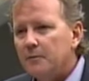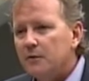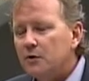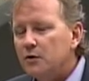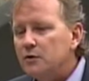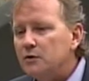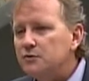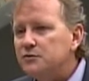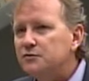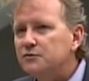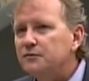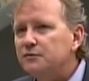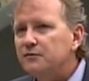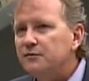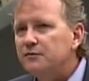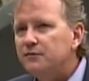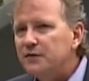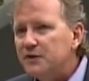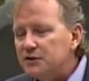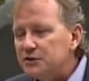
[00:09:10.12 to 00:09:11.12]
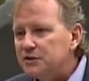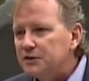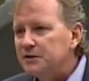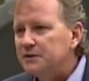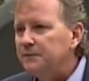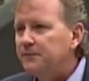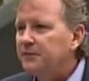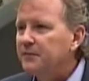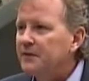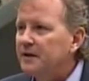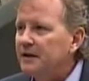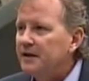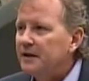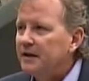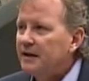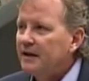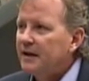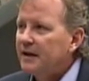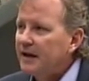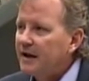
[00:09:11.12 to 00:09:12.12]
whose vision
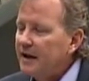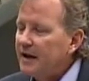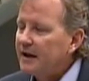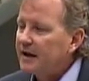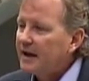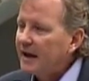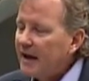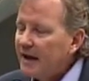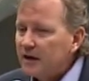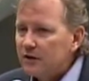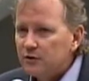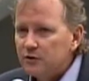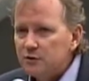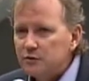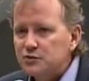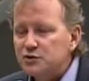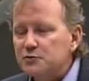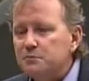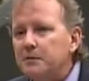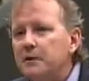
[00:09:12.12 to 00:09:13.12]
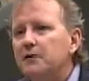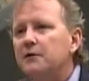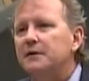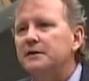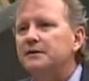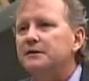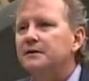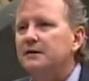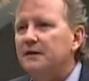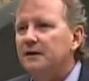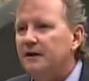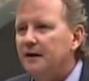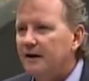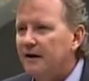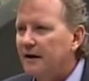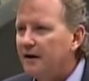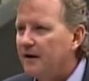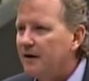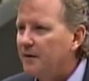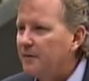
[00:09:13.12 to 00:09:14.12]
and can-do spirit
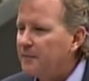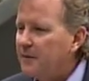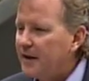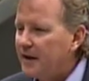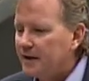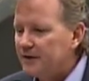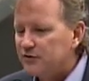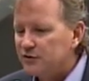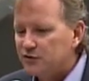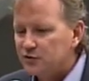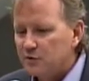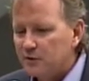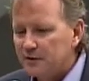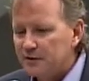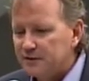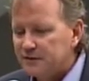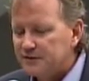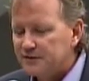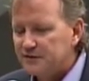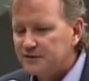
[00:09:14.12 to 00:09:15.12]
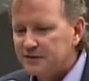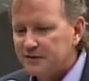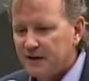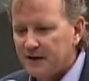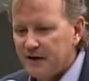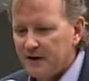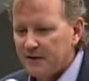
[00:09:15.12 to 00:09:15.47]
and just sort of this